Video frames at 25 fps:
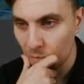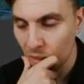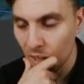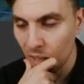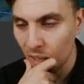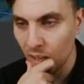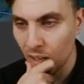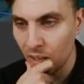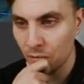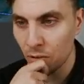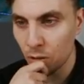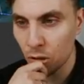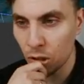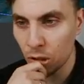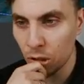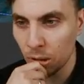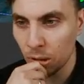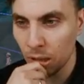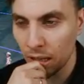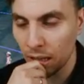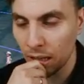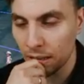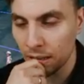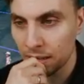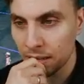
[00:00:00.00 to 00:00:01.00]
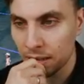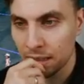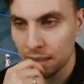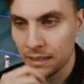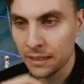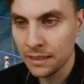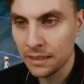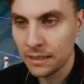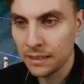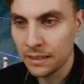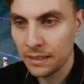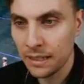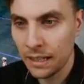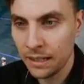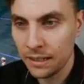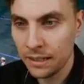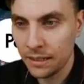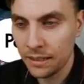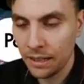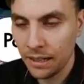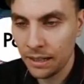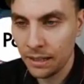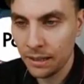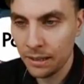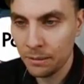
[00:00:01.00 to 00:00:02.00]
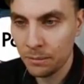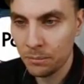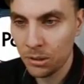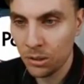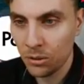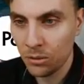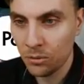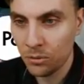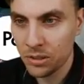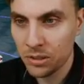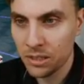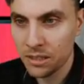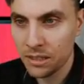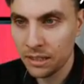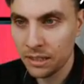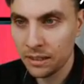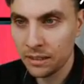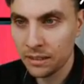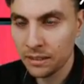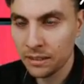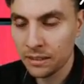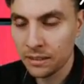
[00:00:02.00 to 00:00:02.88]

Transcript: if you do that, then um, obviously